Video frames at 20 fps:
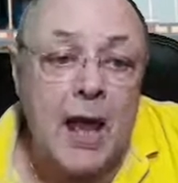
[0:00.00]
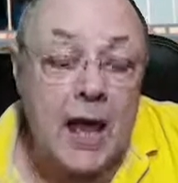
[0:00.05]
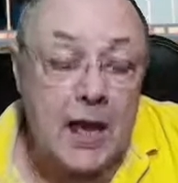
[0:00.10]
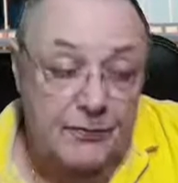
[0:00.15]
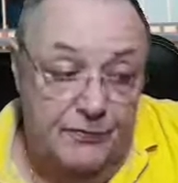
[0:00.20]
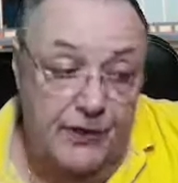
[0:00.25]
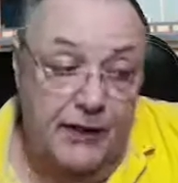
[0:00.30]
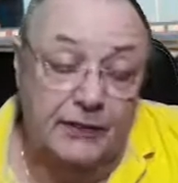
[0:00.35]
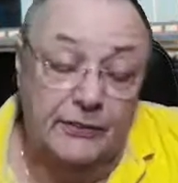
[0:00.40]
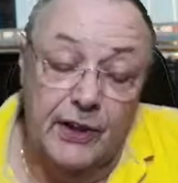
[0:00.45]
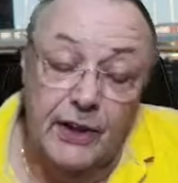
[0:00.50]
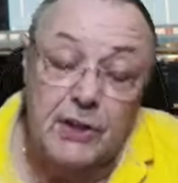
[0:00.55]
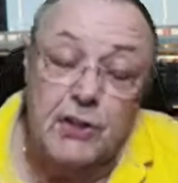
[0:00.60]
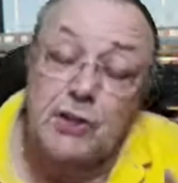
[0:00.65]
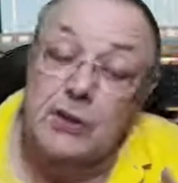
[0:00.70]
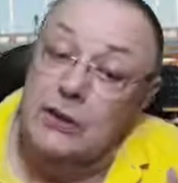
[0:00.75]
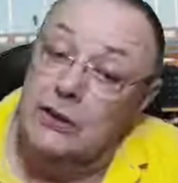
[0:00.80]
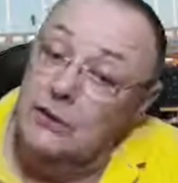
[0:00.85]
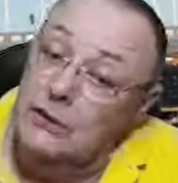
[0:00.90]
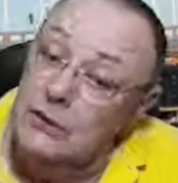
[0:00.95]
In fact,
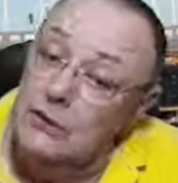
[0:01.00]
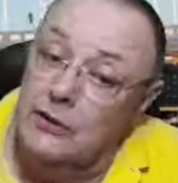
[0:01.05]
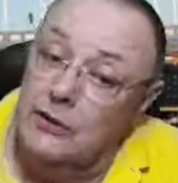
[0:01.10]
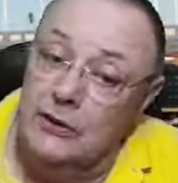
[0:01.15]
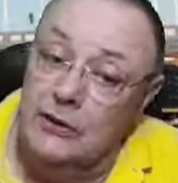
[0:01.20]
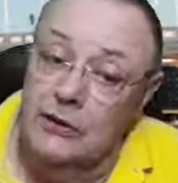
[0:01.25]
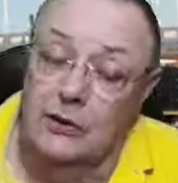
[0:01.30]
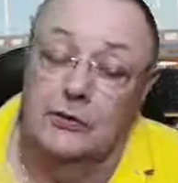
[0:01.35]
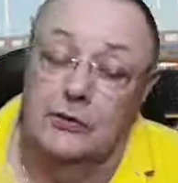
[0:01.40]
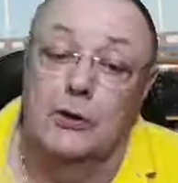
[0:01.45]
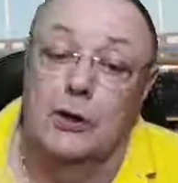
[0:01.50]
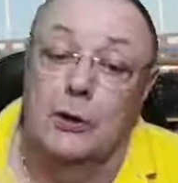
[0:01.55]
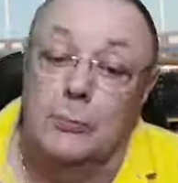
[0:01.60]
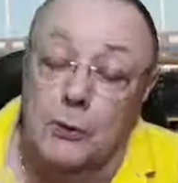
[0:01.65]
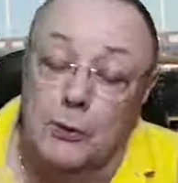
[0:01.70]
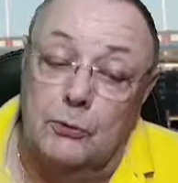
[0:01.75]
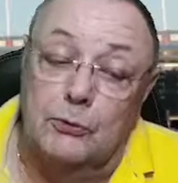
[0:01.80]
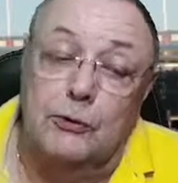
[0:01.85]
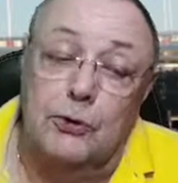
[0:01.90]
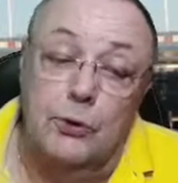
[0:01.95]
actually, in 1990, I
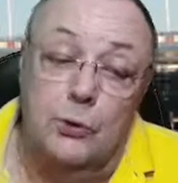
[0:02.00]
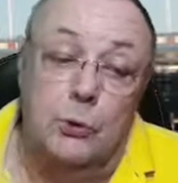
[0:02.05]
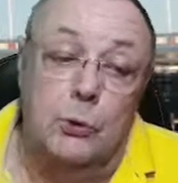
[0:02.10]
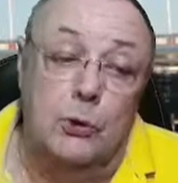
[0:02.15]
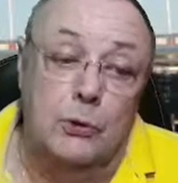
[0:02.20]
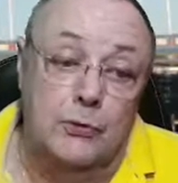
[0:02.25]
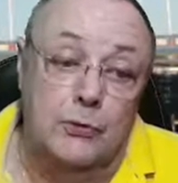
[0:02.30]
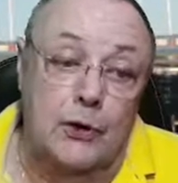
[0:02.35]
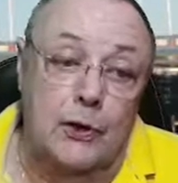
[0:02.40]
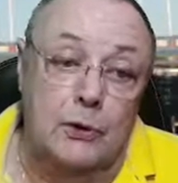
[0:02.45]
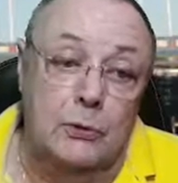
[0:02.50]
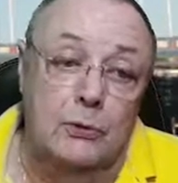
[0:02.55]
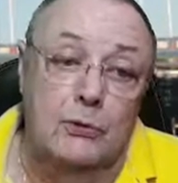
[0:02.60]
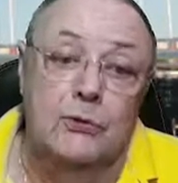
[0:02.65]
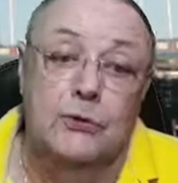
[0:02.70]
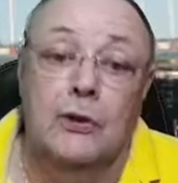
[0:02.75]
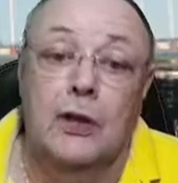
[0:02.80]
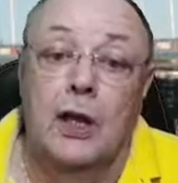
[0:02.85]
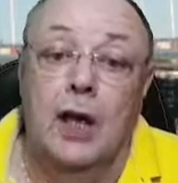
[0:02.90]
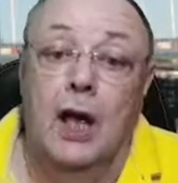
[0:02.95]
broke two world
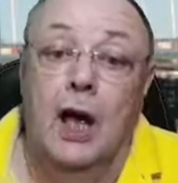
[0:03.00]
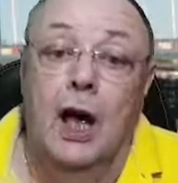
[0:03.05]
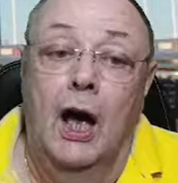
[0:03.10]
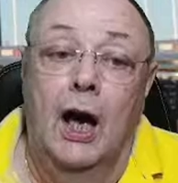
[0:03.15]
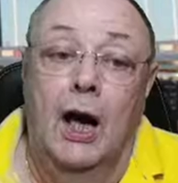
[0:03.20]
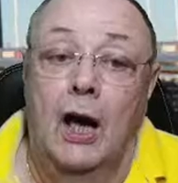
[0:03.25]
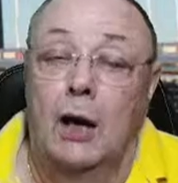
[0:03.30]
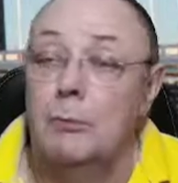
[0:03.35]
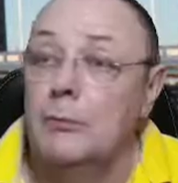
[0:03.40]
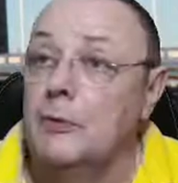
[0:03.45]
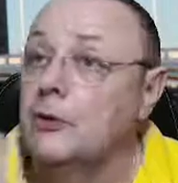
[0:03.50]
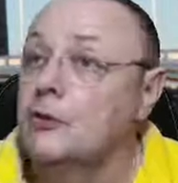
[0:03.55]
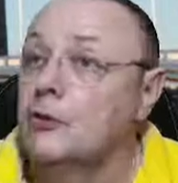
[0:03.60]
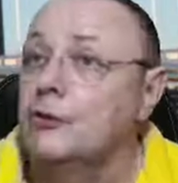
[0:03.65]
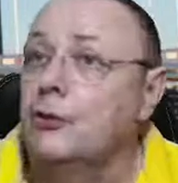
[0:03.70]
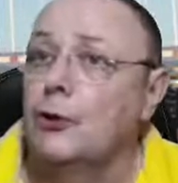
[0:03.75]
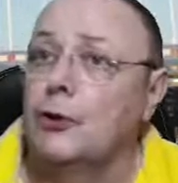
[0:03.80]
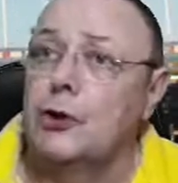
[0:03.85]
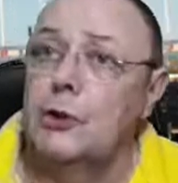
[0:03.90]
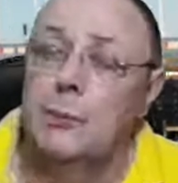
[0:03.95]
records. There's a
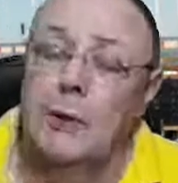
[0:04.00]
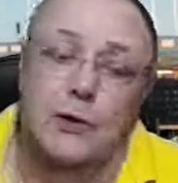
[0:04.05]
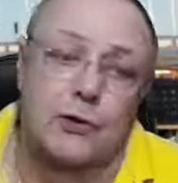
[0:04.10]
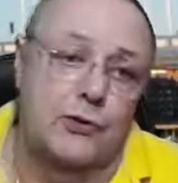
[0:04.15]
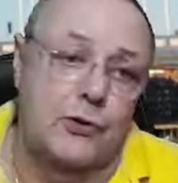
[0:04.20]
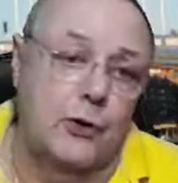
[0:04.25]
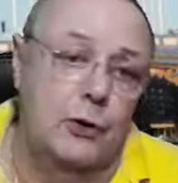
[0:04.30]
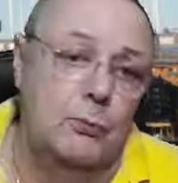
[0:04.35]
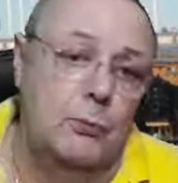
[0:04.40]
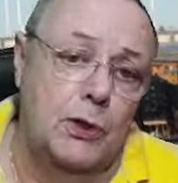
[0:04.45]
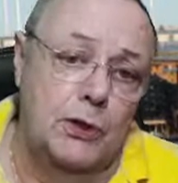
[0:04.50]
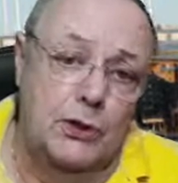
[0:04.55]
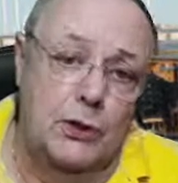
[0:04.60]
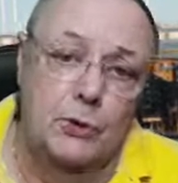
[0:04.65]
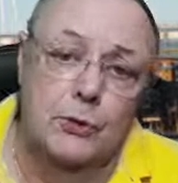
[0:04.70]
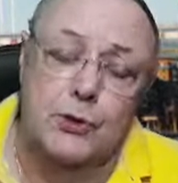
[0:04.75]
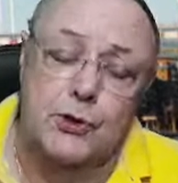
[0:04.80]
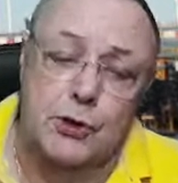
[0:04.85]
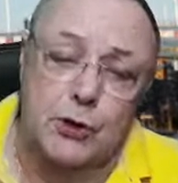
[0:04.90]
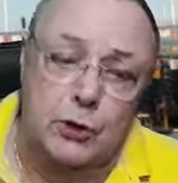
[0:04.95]
documentary on my
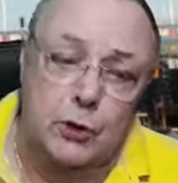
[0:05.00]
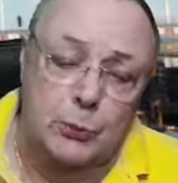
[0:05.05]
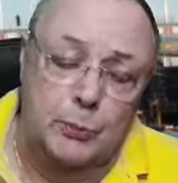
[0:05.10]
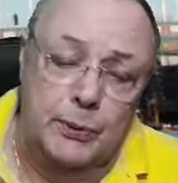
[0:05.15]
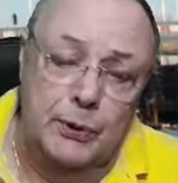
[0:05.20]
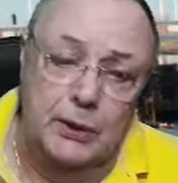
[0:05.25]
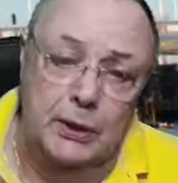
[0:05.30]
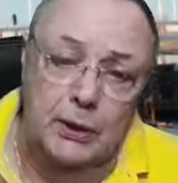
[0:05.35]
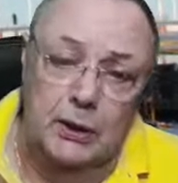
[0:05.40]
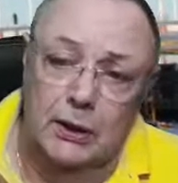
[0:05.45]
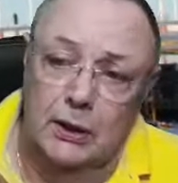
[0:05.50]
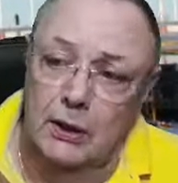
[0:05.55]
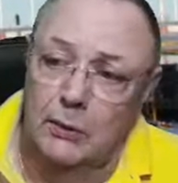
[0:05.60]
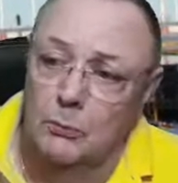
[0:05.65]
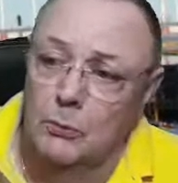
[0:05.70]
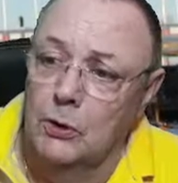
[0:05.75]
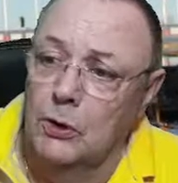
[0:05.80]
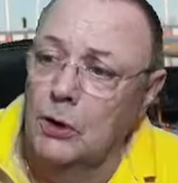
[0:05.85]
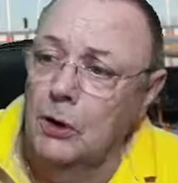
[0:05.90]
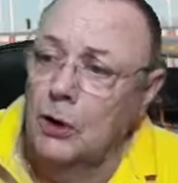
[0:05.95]
YouTube,
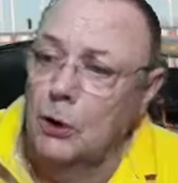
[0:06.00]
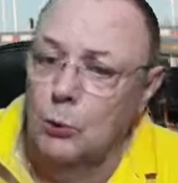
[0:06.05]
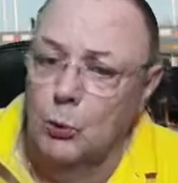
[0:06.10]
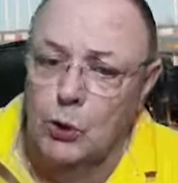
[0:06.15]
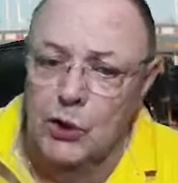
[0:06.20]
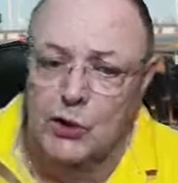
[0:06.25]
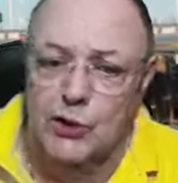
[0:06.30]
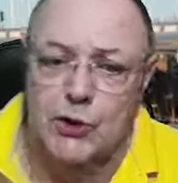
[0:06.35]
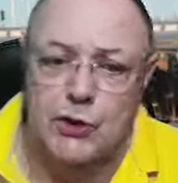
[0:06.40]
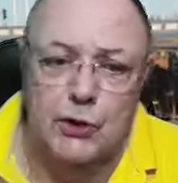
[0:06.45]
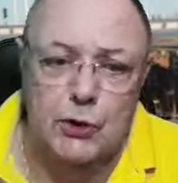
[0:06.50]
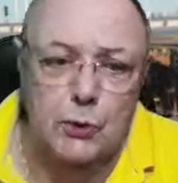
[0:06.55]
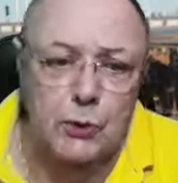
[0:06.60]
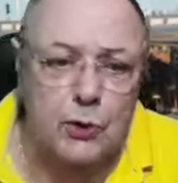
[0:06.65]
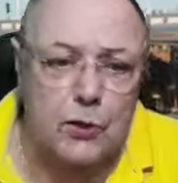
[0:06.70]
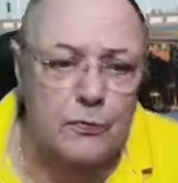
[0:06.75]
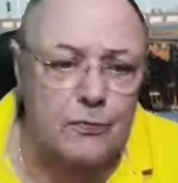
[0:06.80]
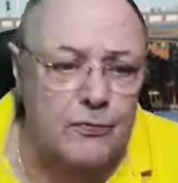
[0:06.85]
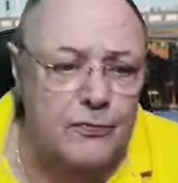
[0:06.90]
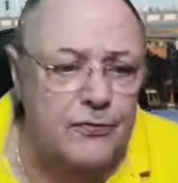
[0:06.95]
which you
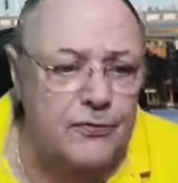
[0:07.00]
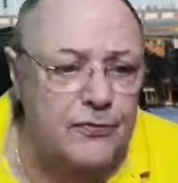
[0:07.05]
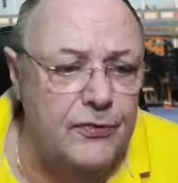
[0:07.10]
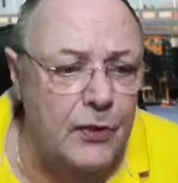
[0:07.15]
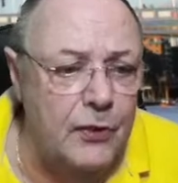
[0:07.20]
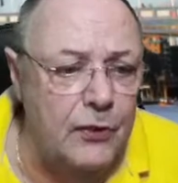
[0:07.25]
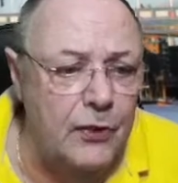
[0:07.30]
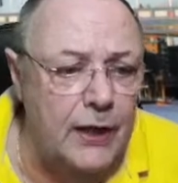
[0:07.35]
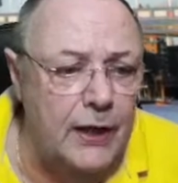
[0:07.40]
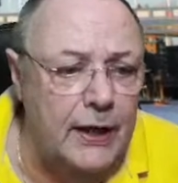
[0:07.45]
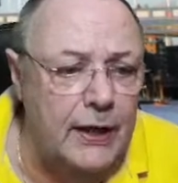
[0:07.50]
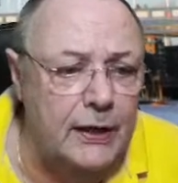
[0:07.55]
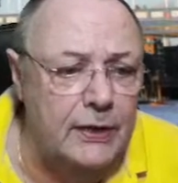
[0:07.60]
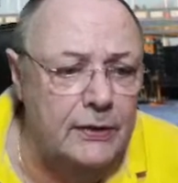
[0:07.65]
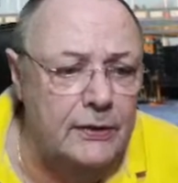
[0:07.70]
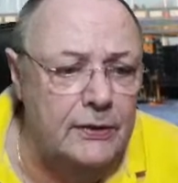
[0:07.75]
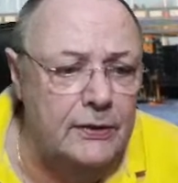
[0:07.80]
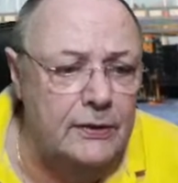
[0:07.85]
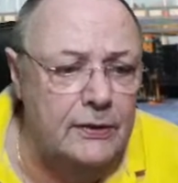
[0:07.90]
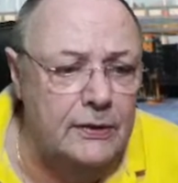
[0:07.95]
can
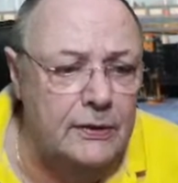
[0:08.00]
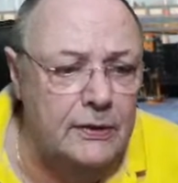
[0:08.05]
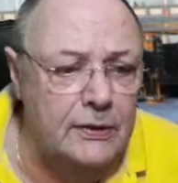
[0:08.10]
find.